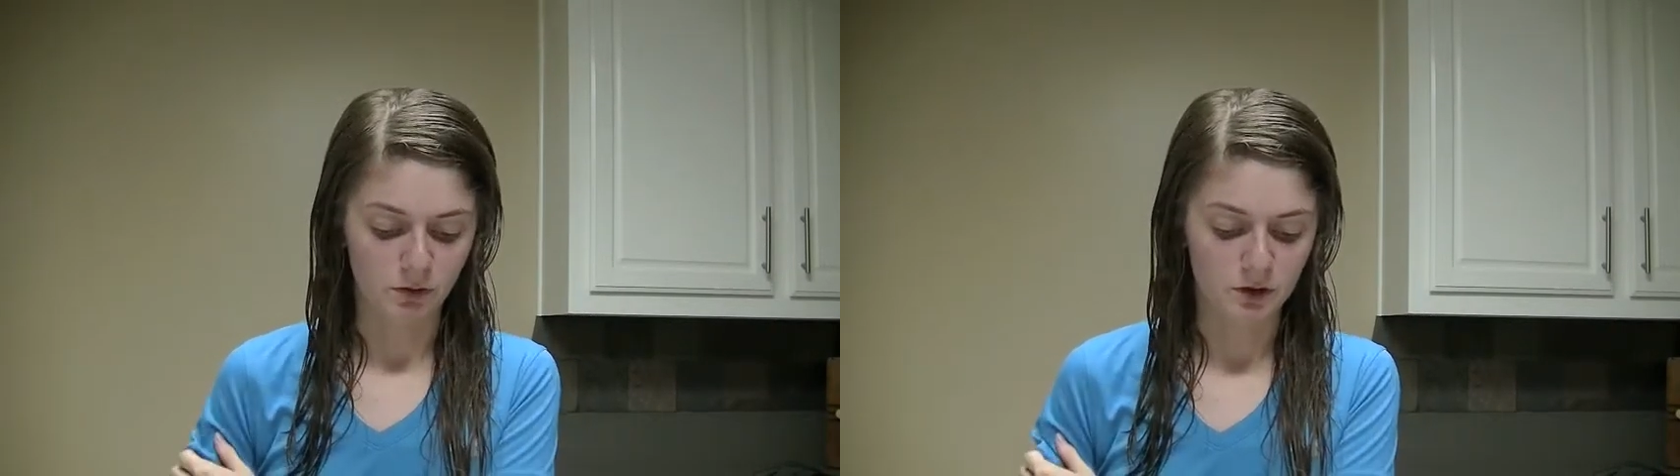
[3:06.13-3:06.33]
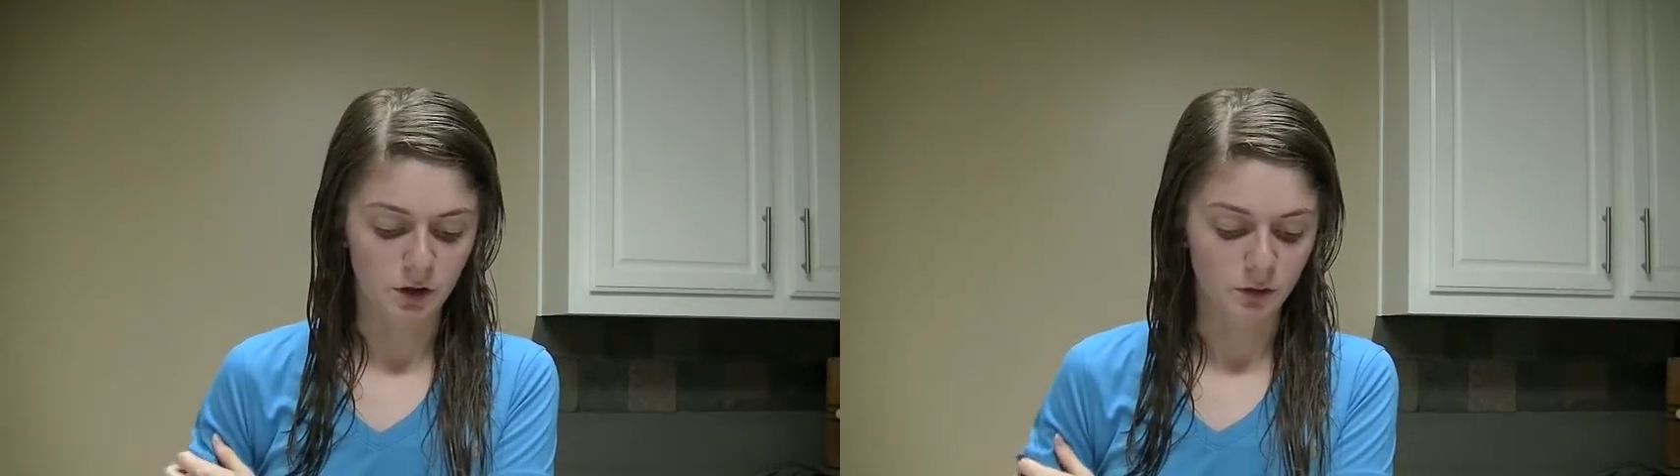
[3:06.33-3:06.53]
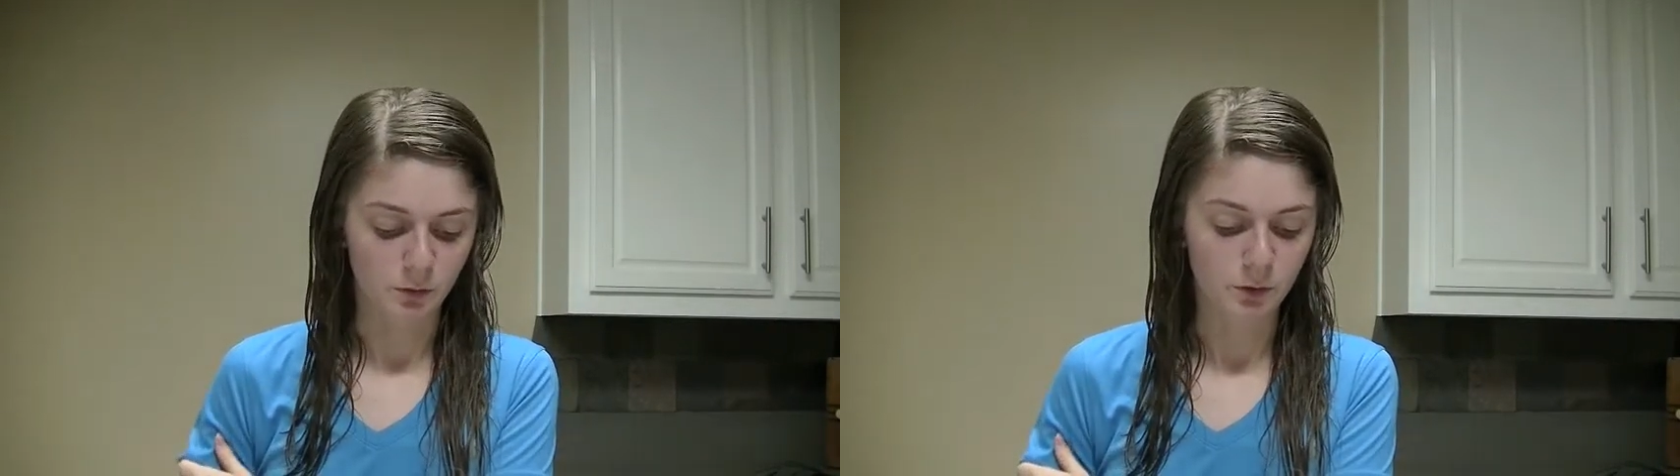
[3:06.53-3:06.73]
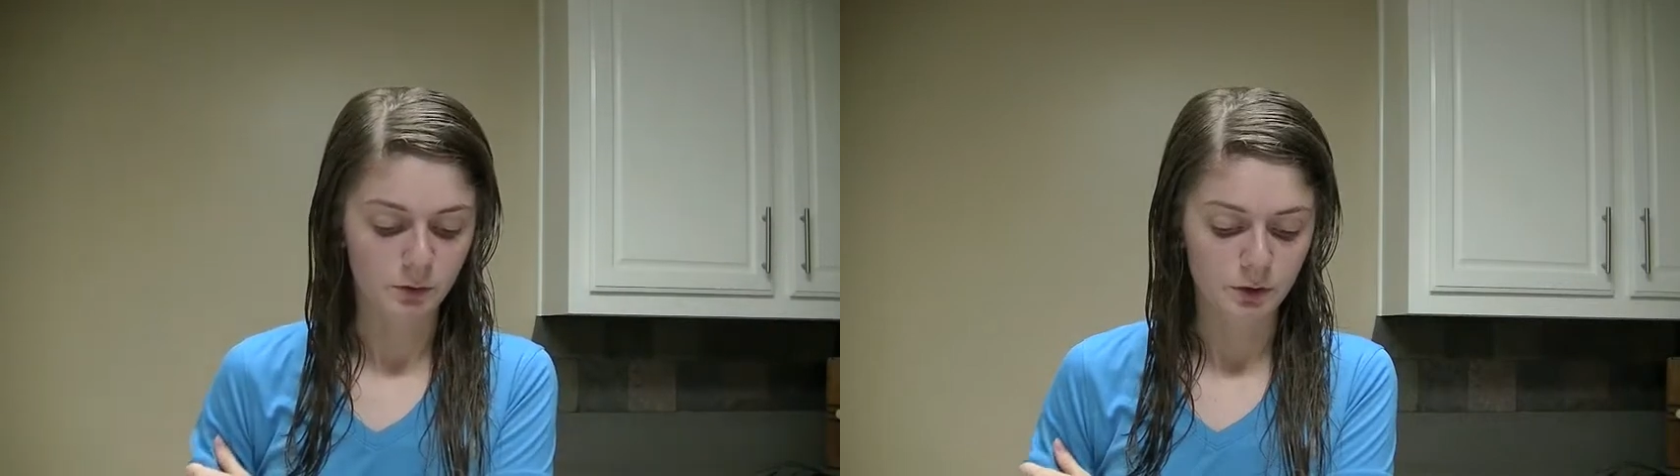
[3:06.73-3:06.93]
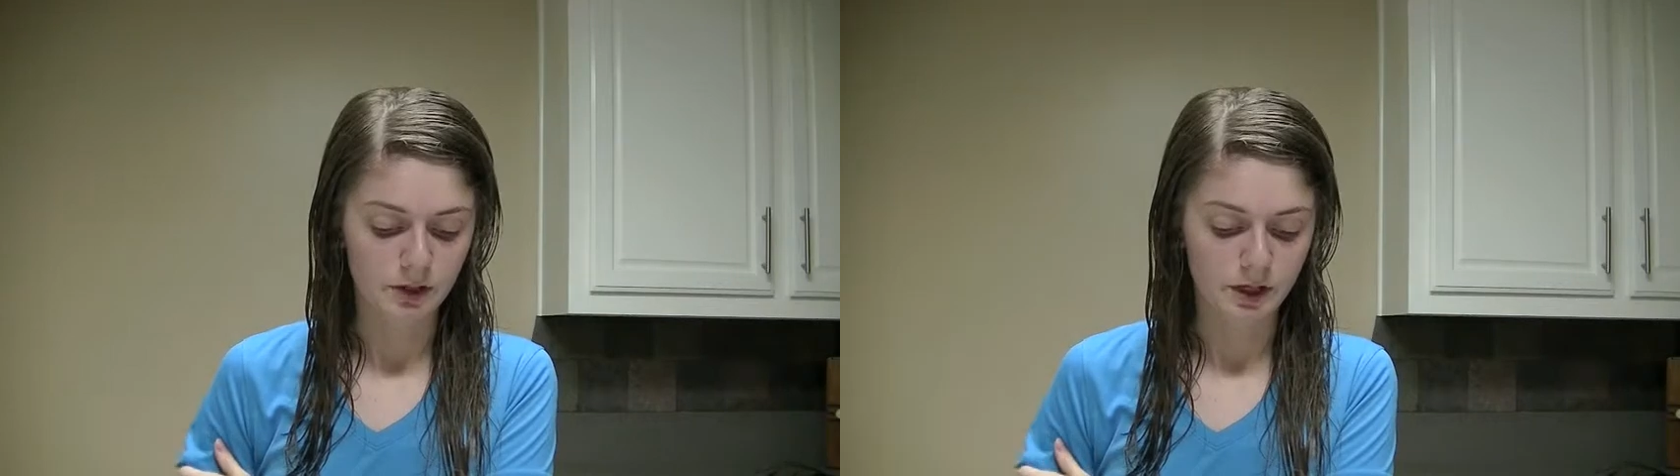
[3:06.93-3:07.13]
It was called the Real
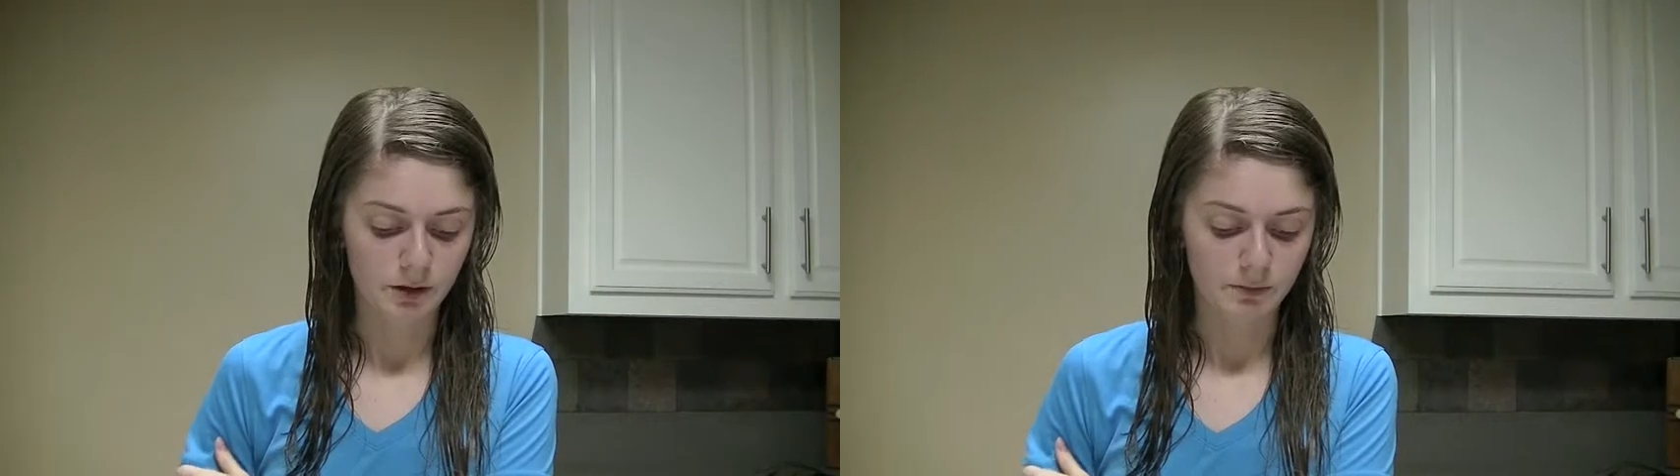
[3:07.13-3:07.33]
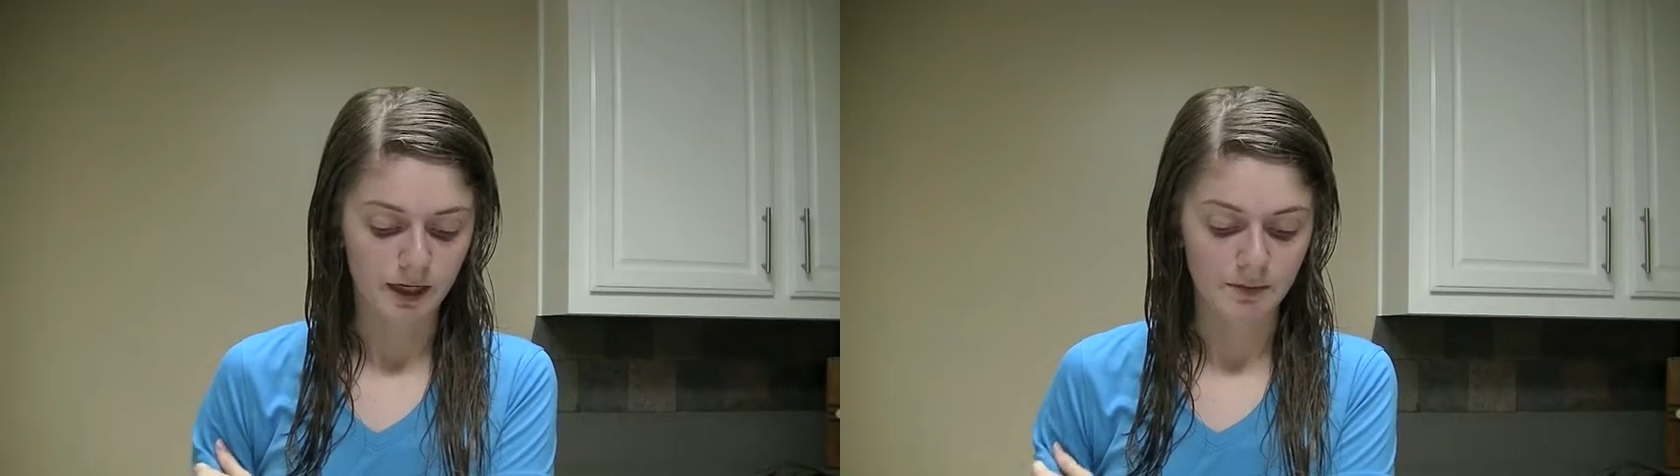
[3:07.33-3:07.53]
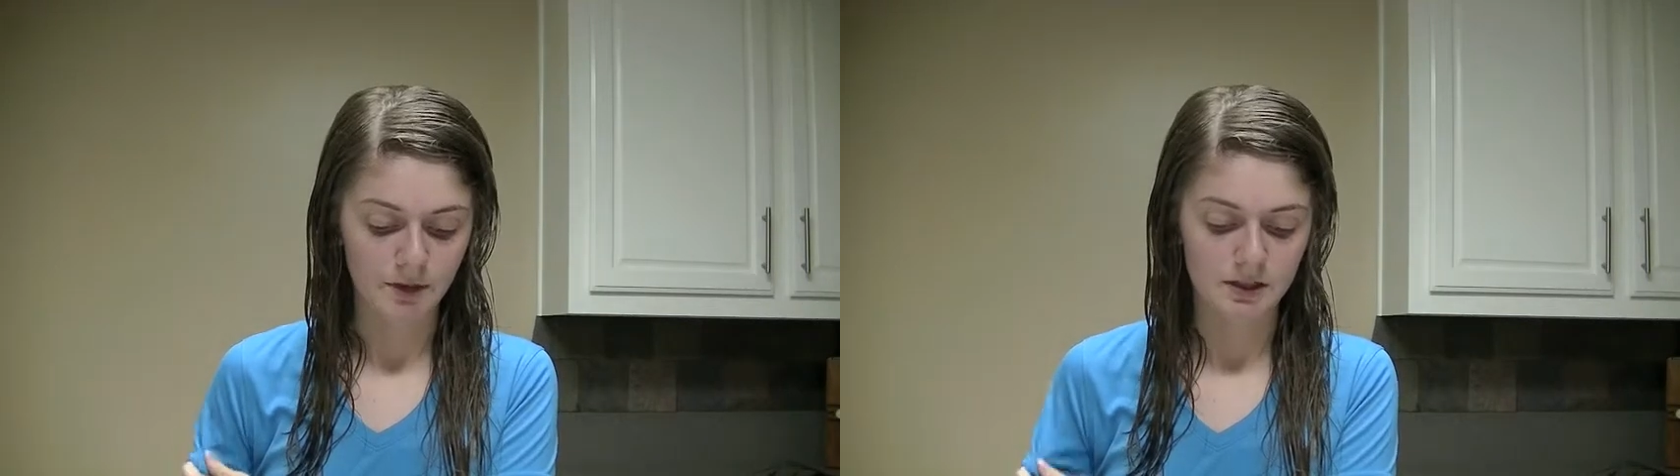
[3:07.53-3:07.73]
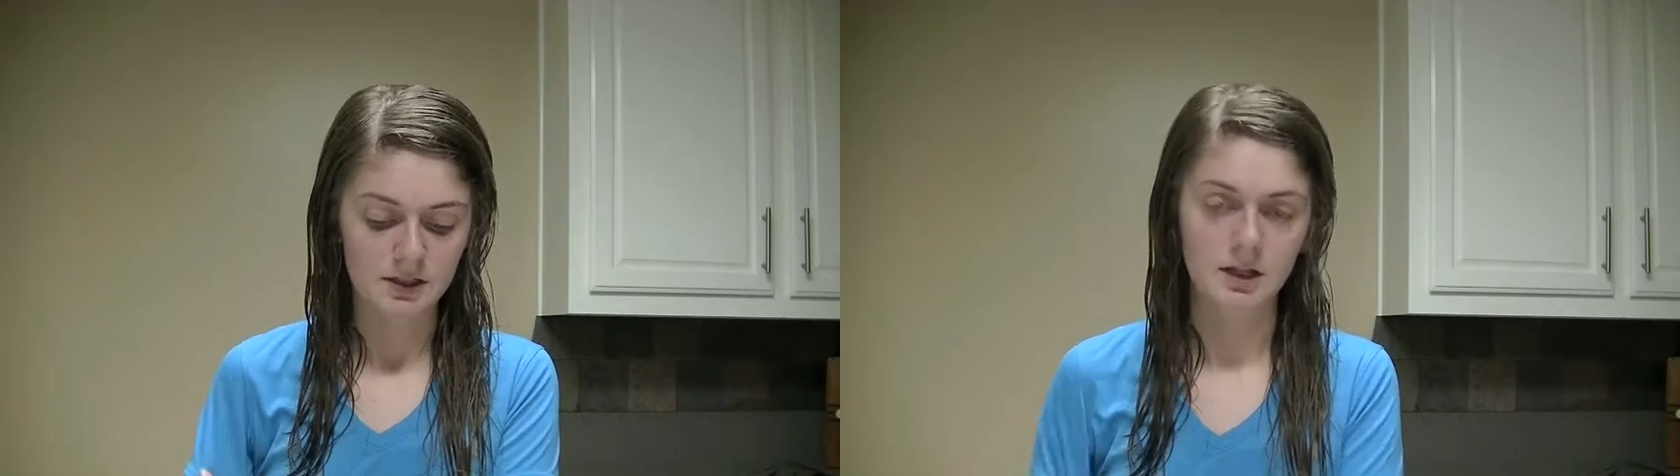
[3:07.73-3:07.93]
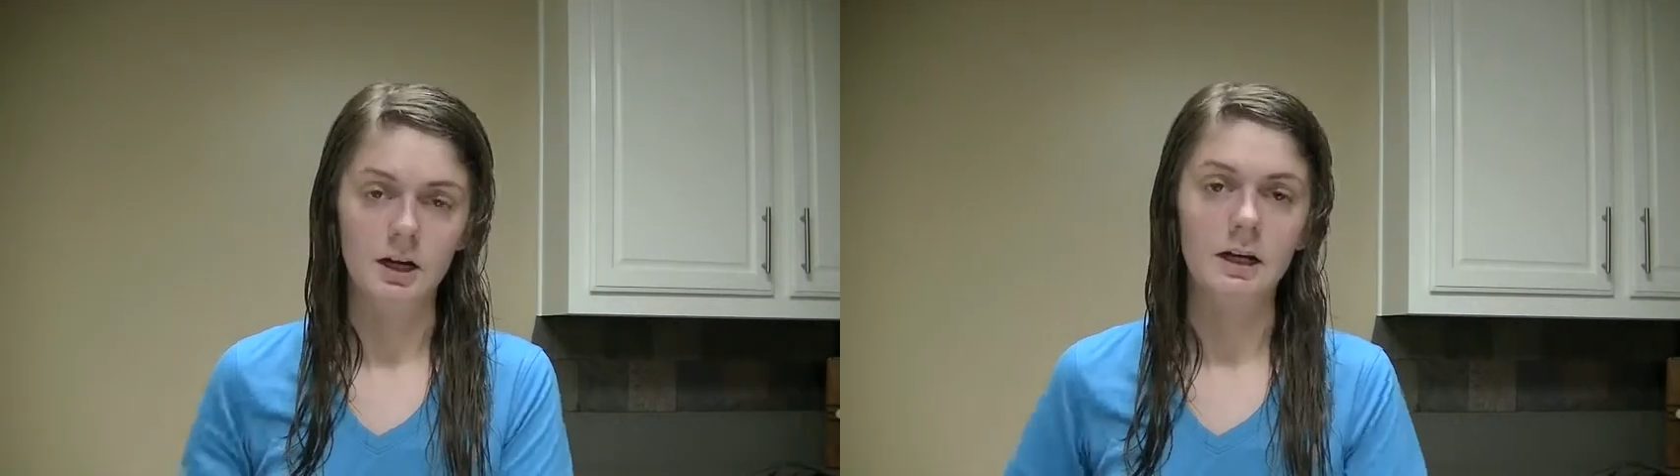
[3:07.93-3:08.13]
Beauty Campaign
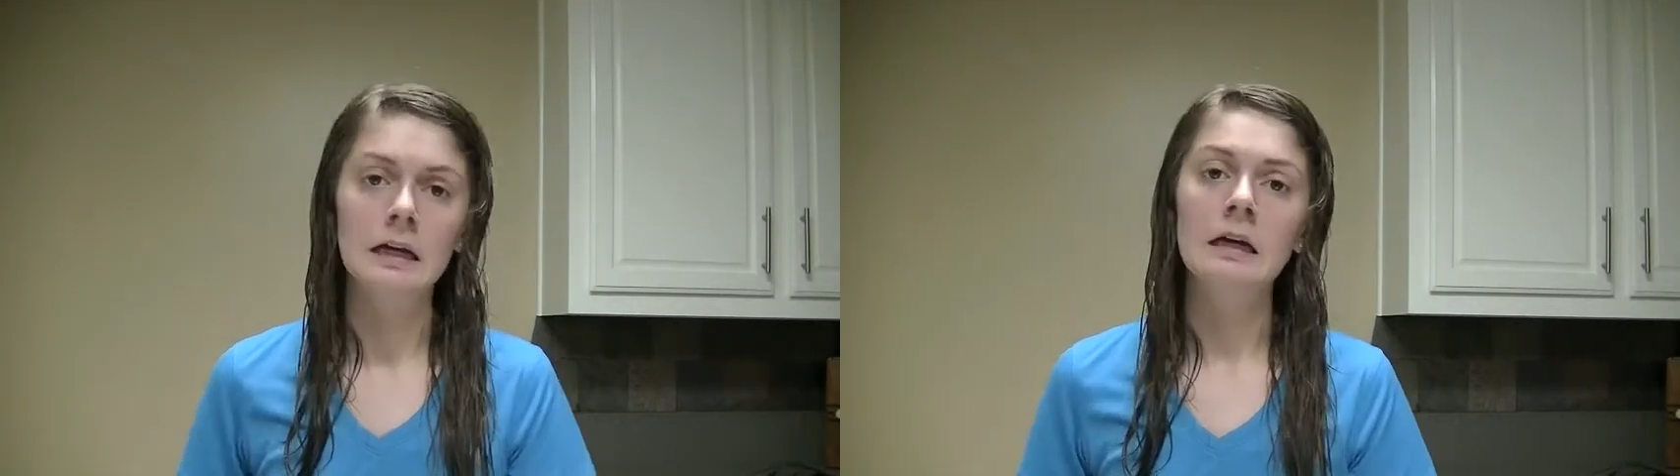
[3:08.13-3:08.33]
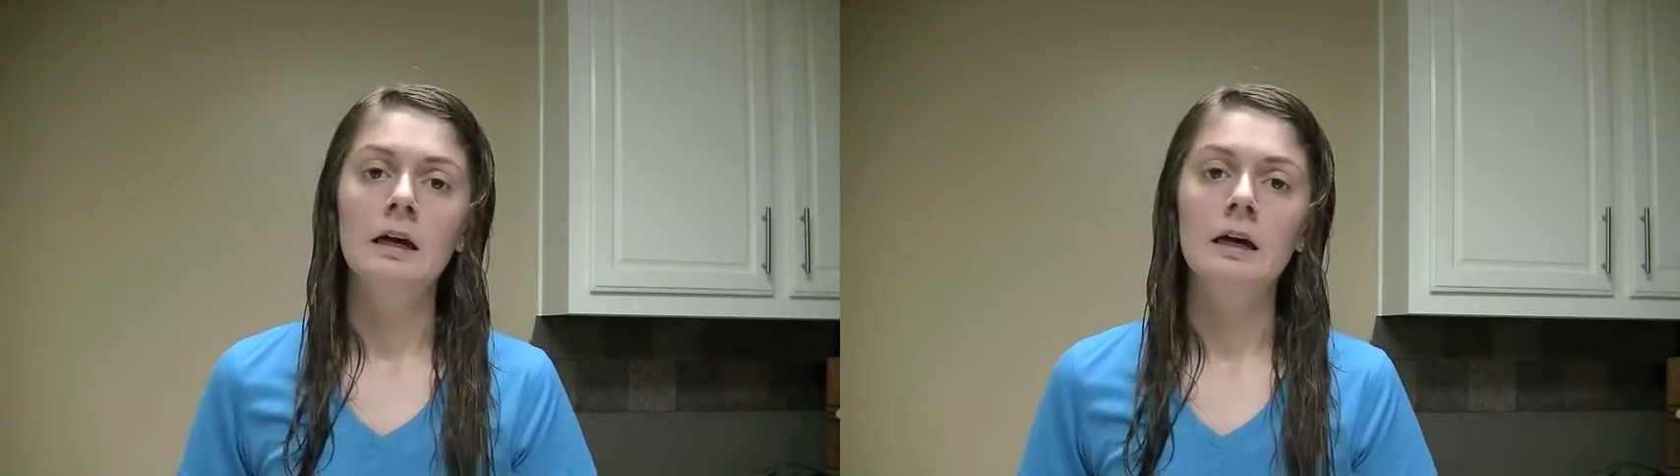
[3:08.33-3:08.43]
Study.